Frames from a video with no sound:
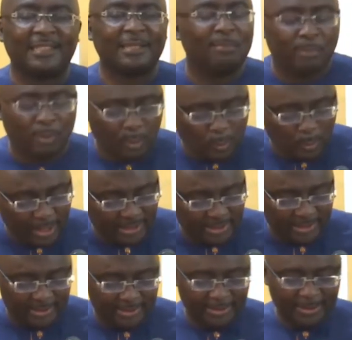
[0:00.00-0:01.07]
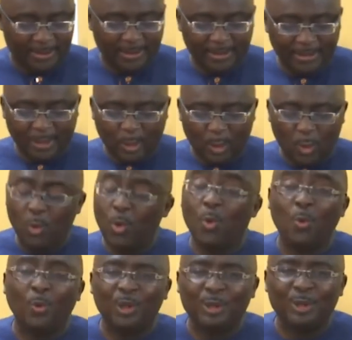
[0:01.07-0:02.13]
a simple question.
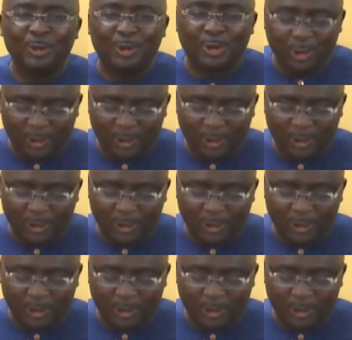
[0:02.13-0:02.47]
Who will you